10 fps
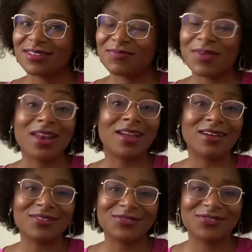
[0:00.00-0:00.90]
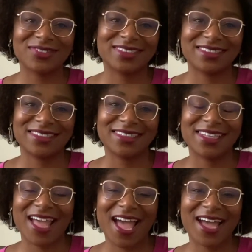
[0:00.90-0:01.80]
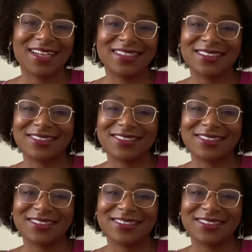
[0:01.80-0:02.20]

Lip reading: my love, and